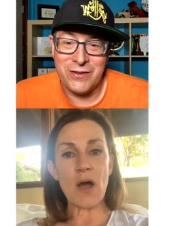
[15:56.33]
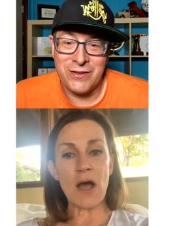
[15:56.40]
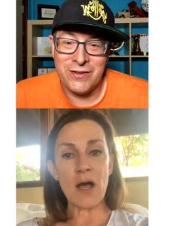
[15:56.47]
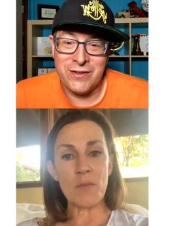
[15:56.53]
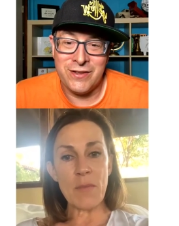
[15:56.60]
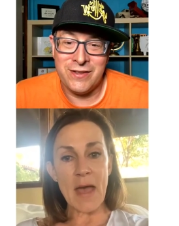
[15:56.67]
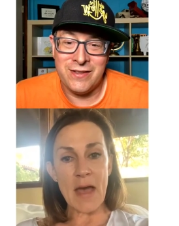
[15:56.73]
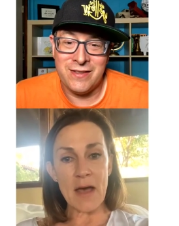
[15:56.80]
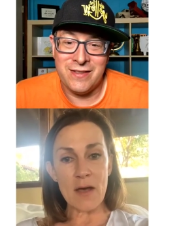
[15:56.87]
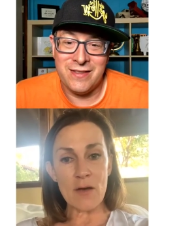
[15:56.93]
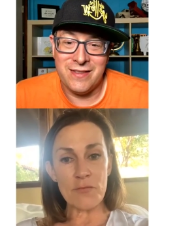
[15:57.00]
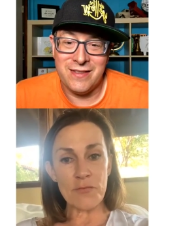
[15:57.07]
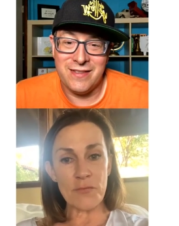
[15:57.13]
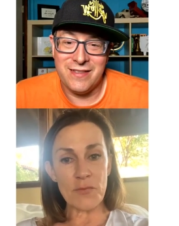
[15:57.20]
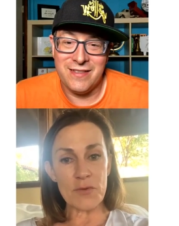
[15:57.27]
Speaker 1: have
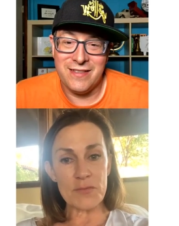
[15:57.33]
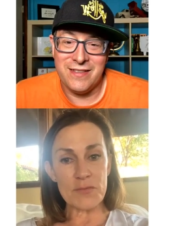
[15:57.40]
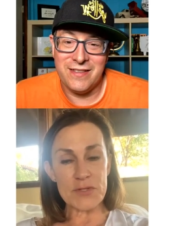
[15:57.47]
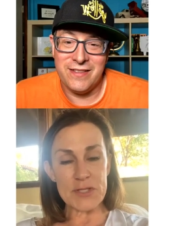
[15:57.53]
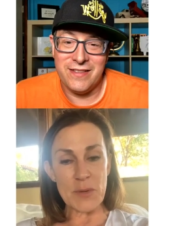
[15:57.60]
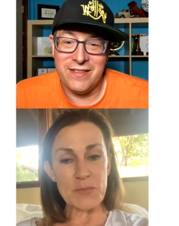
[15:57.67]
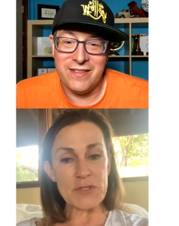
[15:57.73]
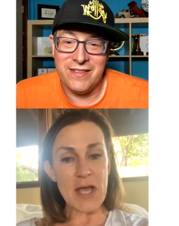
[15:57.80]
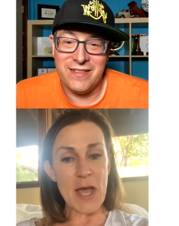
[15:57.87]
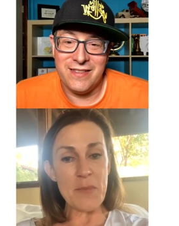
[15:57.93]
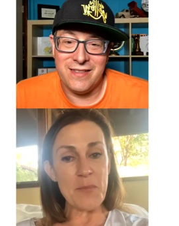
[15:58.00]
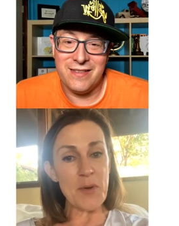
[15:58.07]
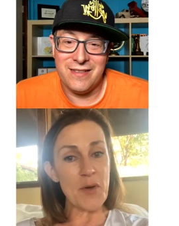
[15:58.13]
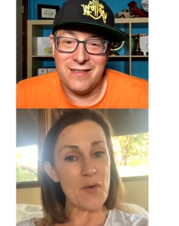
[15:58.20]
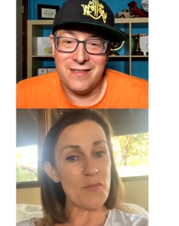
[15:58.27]
some type
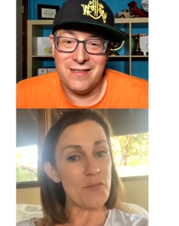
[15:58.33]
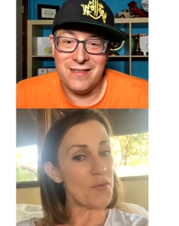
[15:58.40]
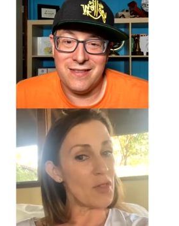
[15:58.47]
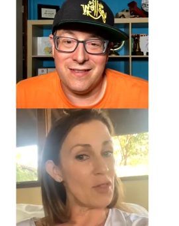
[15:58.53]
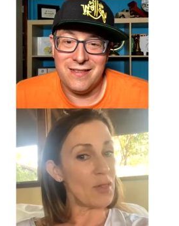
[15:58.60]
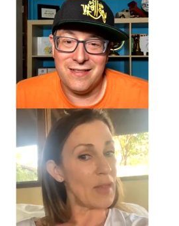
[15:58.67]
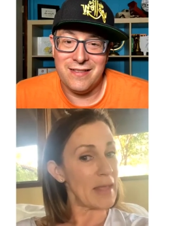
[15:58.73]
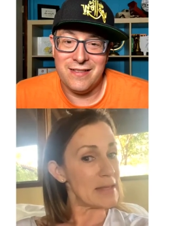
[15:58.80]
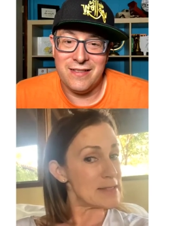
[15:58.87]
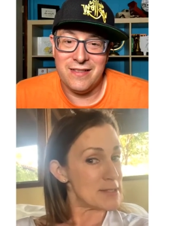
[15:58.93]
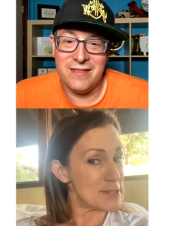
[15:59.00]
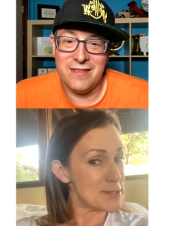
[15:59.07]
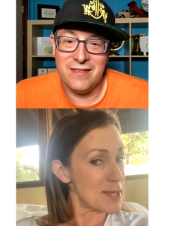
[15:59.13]
of license.